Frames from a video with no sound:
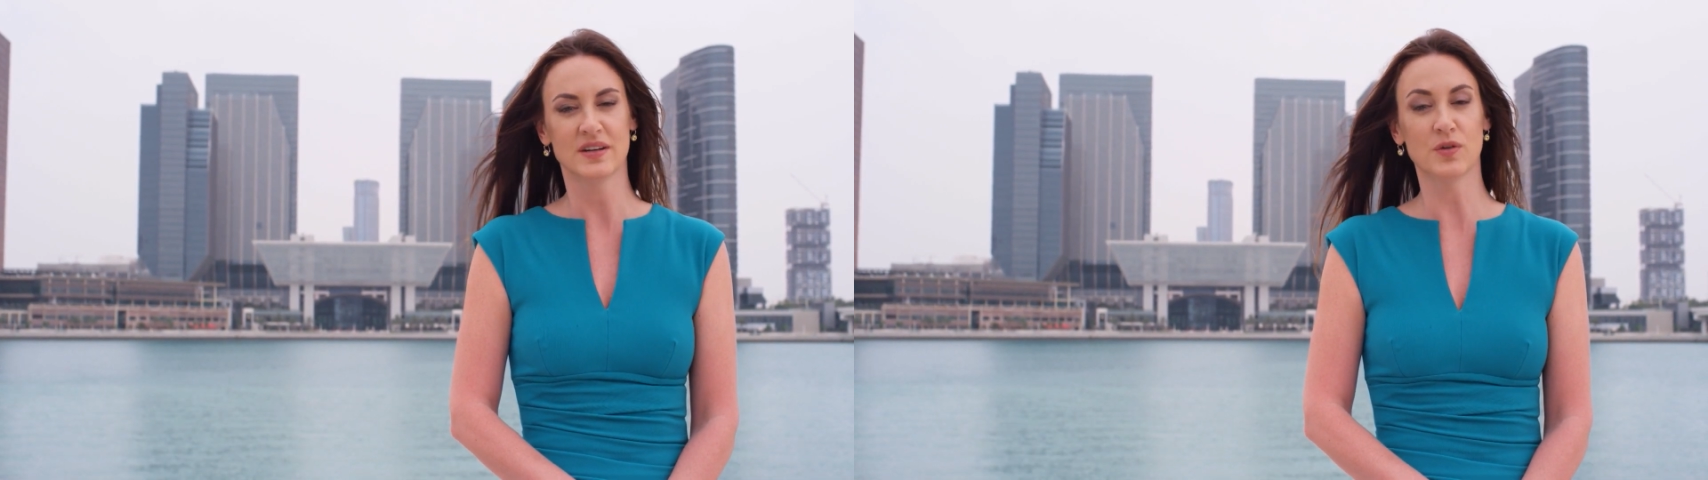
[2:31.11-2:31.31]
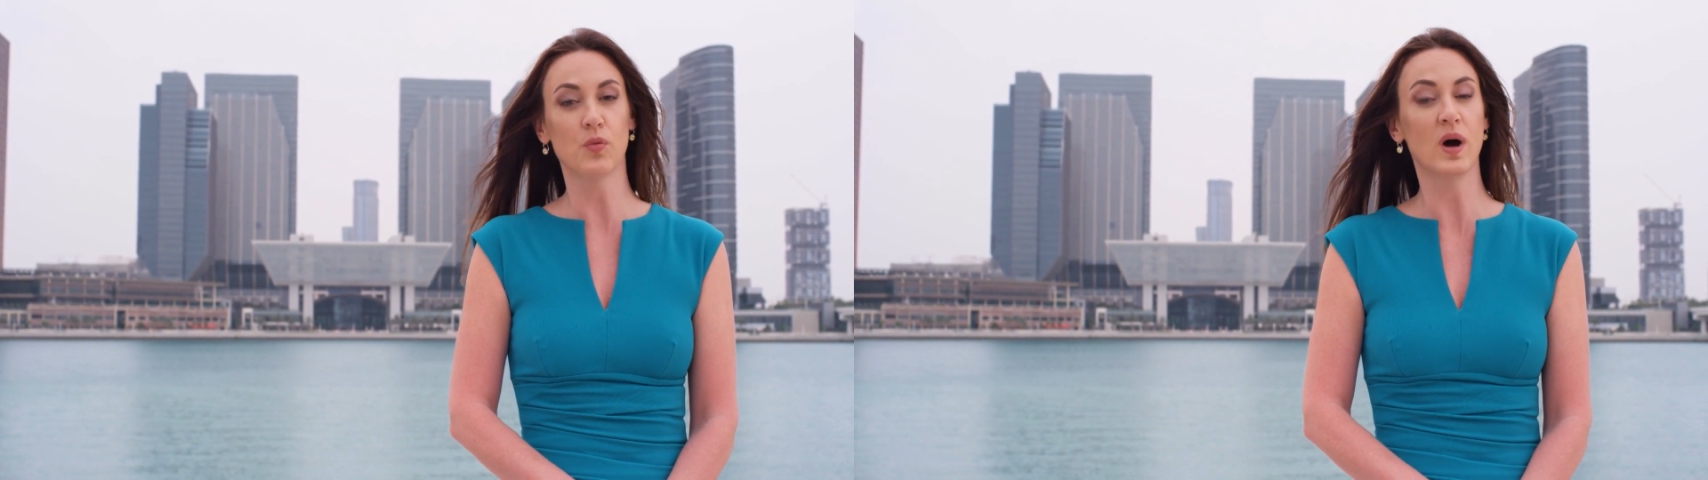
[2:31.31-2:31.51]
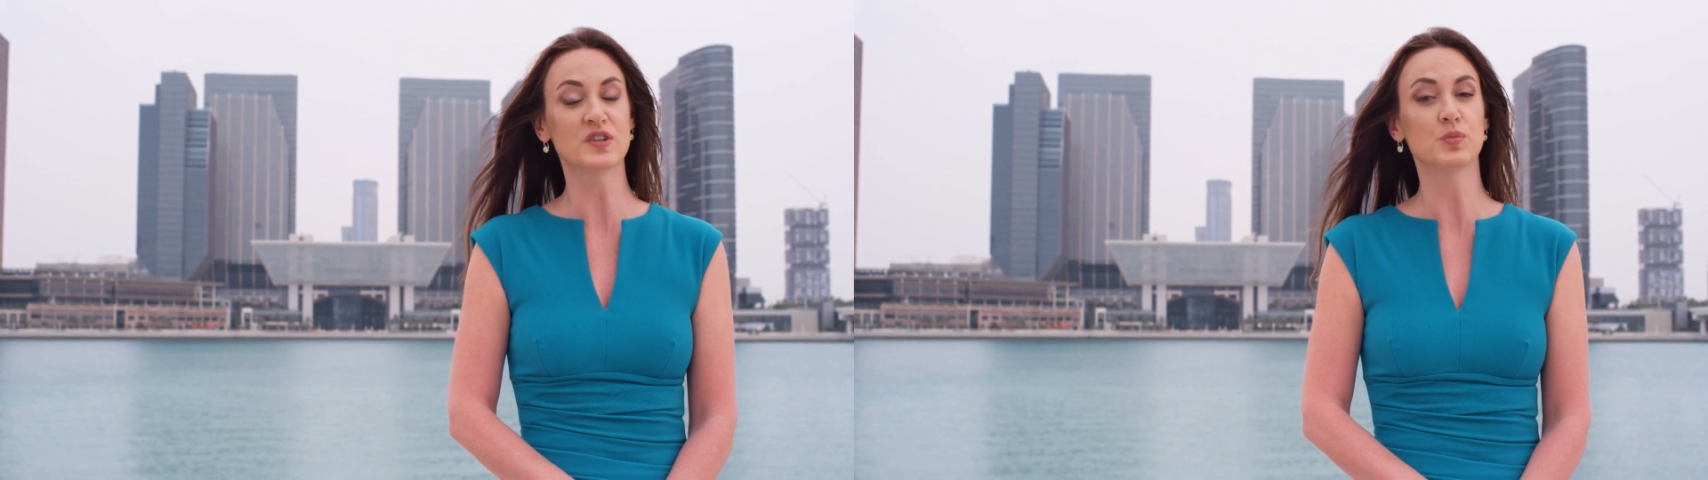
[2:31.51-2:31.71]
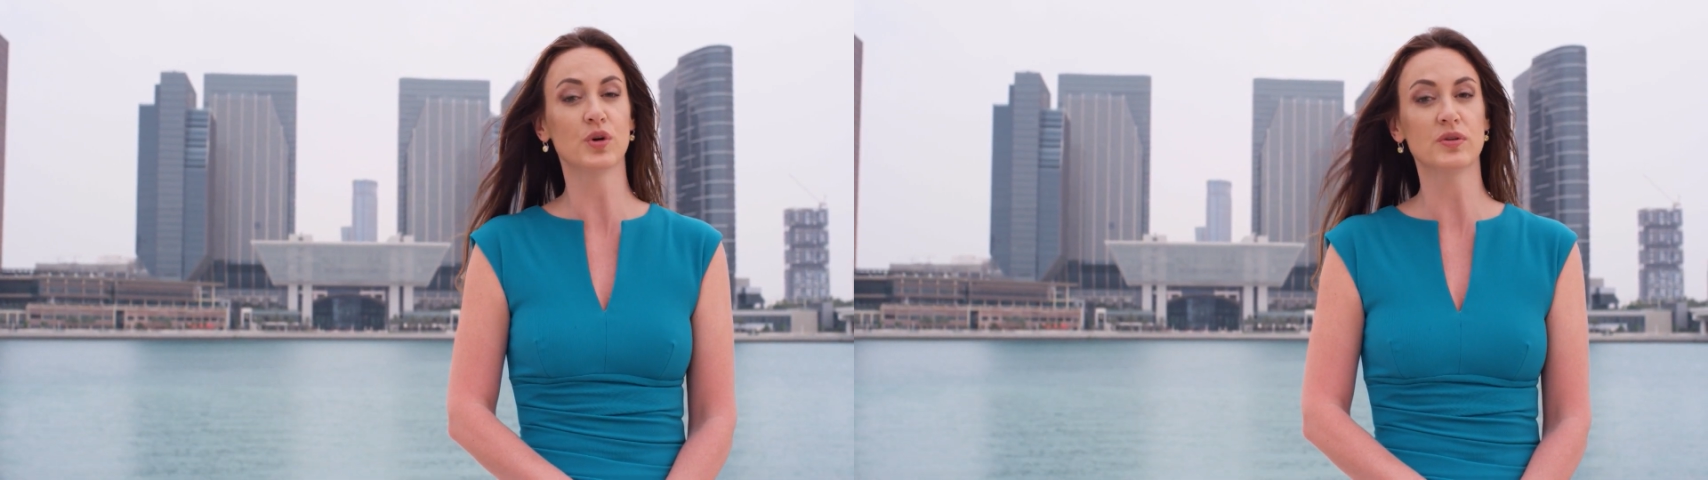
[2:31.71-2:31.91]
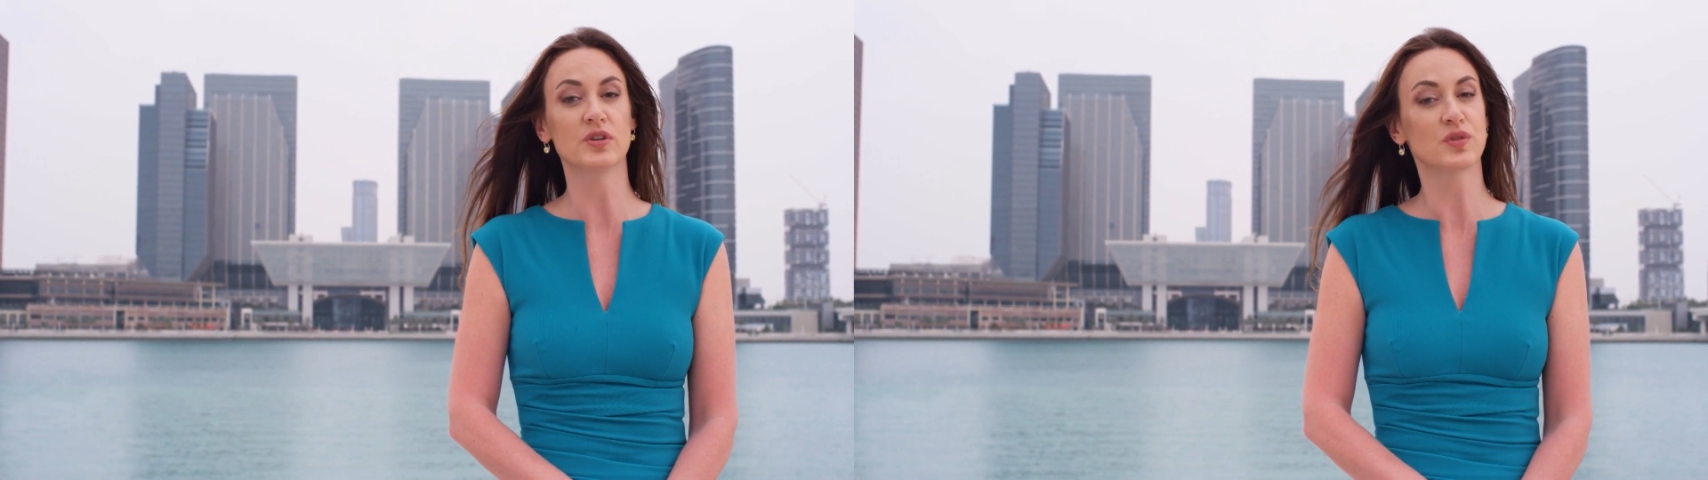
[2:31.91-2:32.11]
Now, to watch
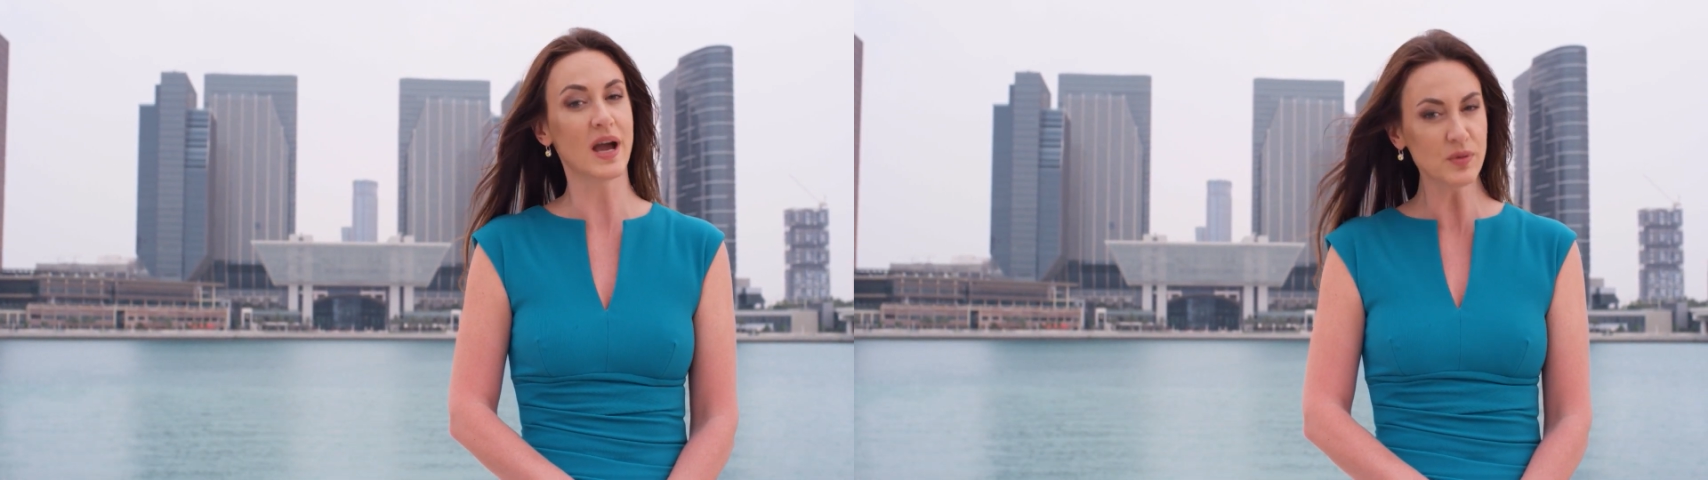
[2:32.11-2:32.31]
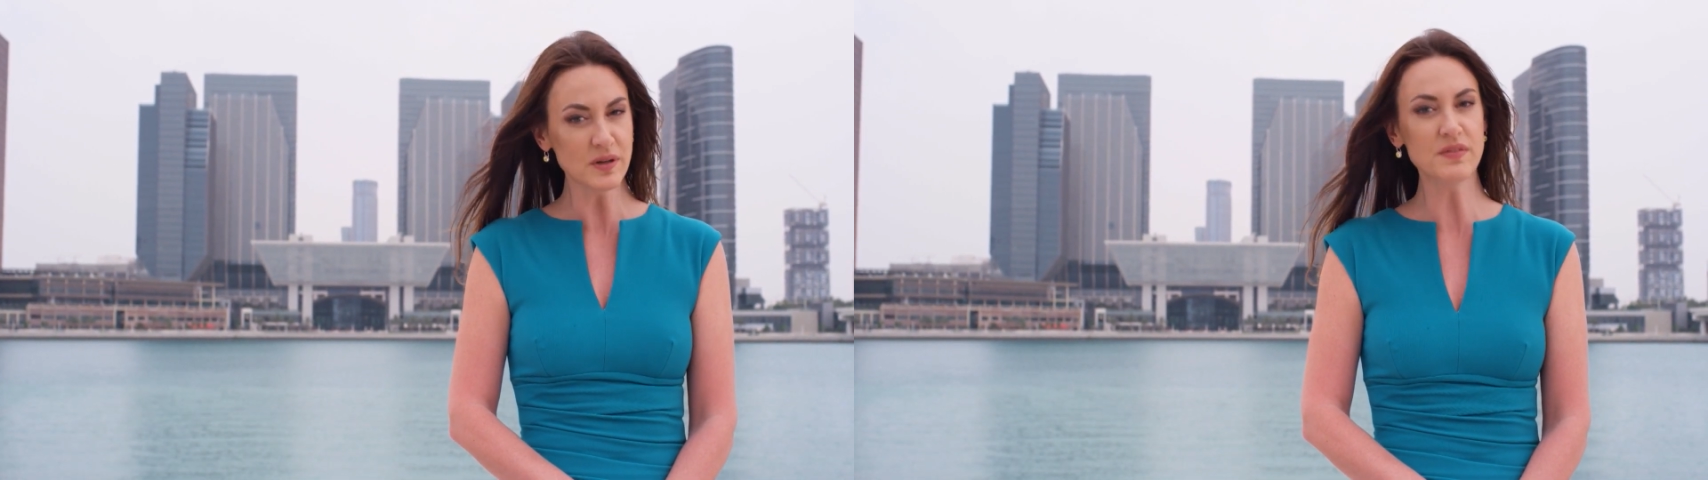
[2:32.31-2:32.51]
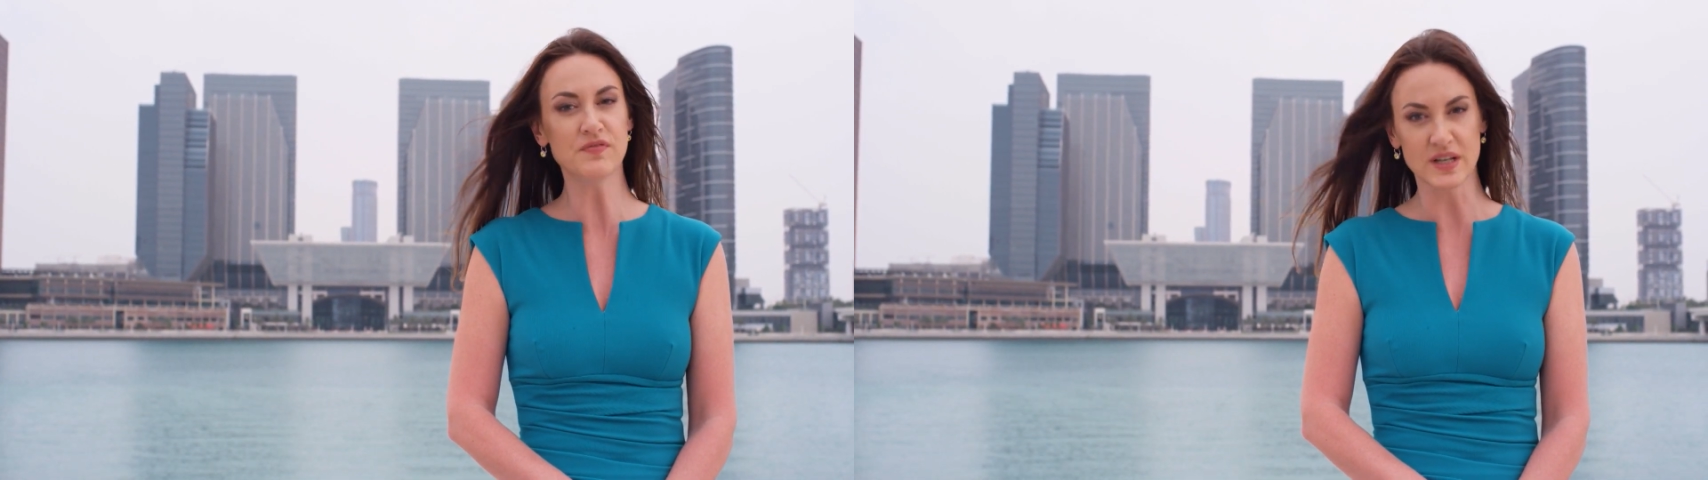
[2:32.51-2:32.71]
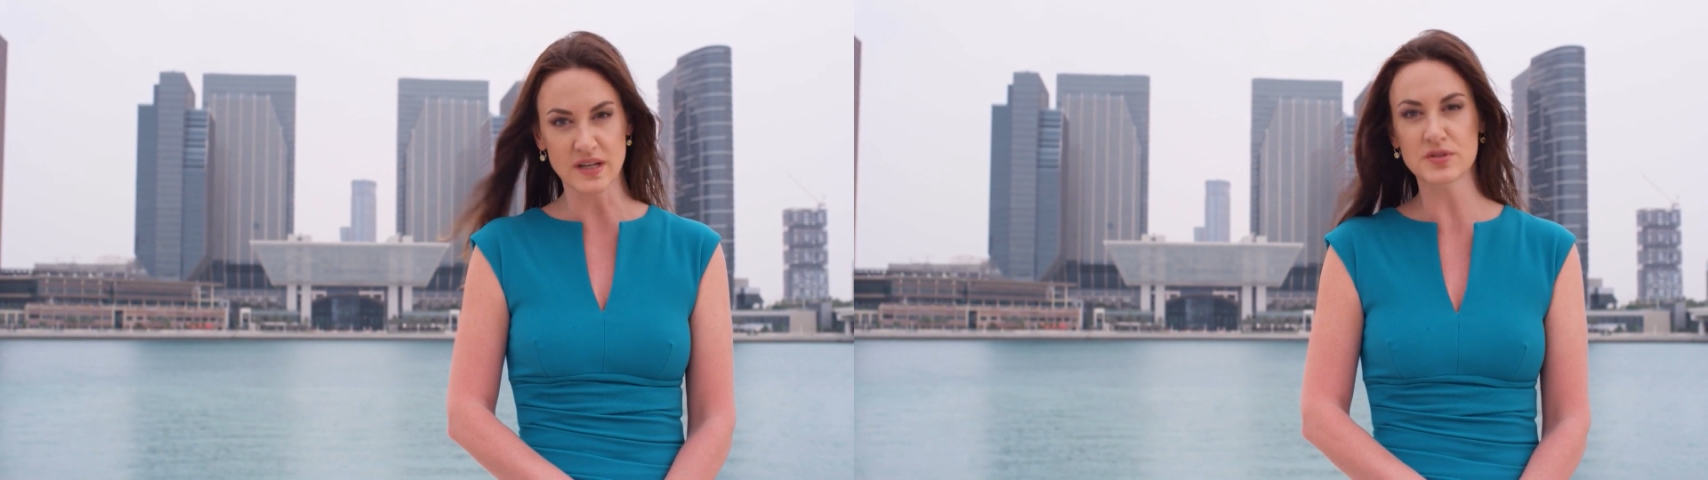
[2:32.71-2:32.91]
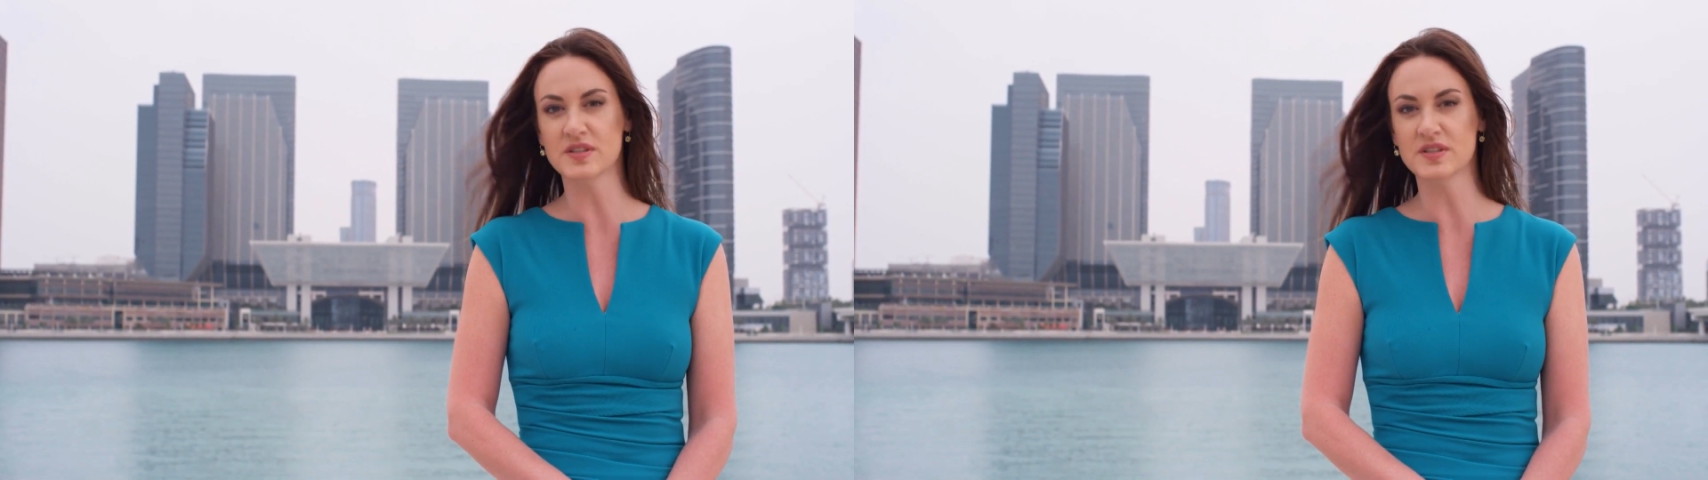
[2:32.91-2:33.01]
more, you can try one of the videos